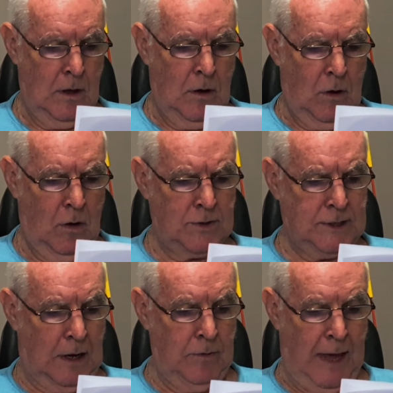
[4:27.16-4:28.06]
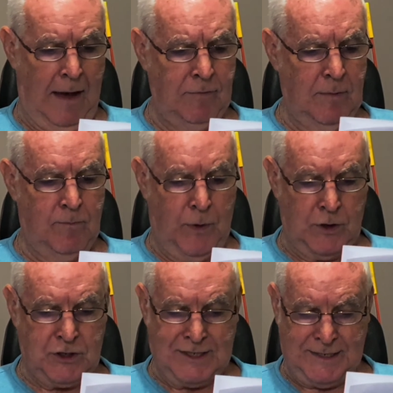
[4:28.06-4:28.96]
Also have them
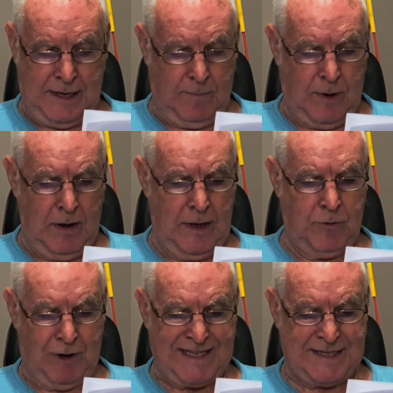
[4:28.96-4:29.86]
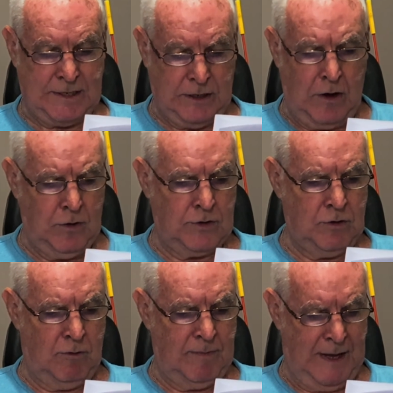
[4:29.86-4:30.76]
purchase timber and dress stone
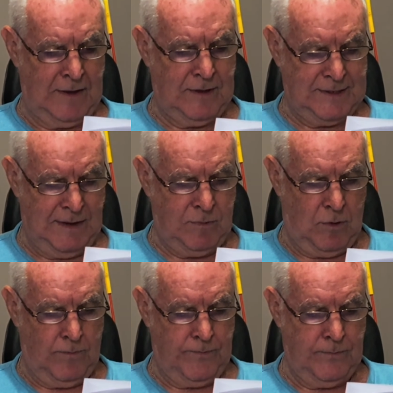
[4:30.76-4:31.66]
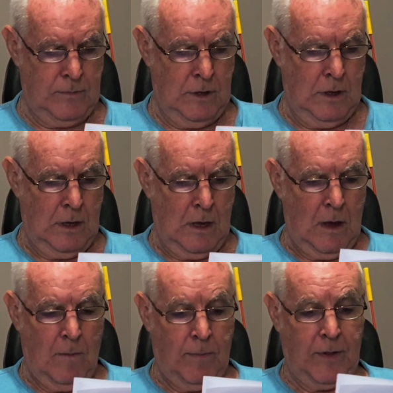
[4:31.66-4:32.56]
to repair the temple.
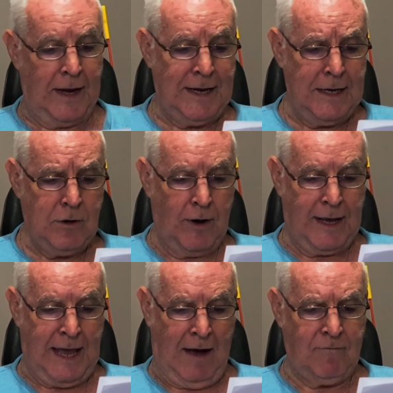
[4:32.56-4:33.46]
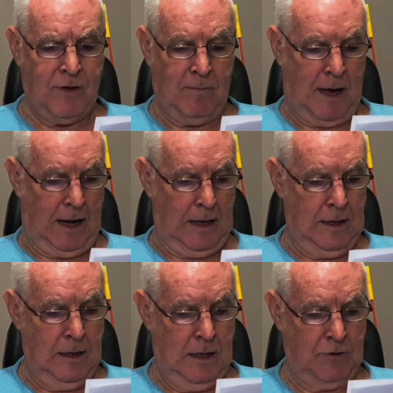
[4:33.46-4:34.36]
But they need not account for the
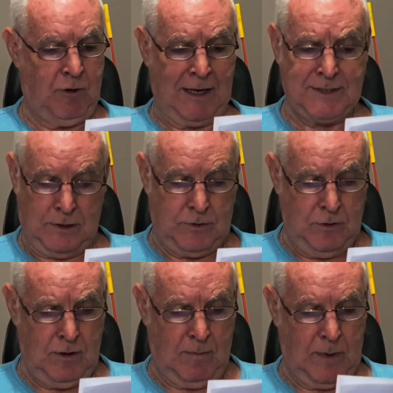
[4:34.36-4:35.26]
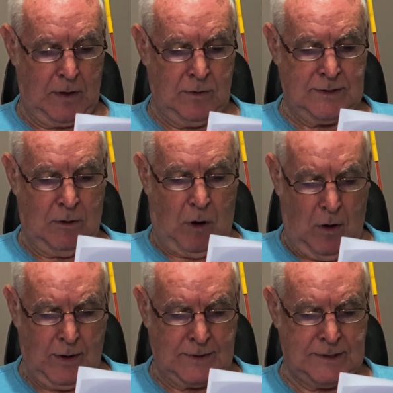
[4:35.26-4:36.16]
money entrusted to them because they're
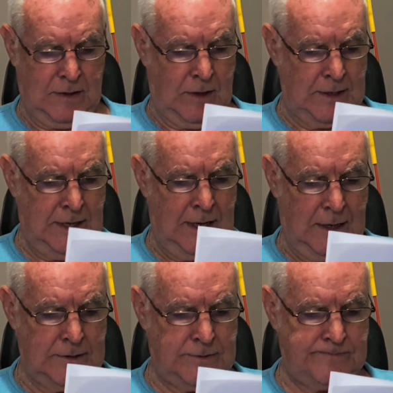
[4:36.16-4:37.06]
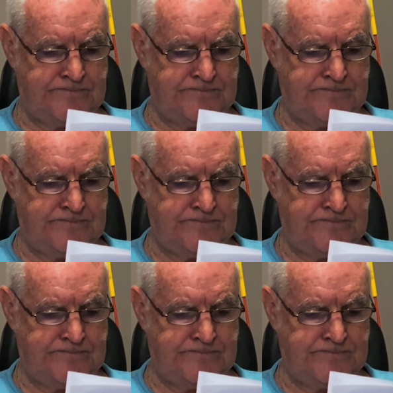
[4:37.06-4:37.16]
honest in their dealings."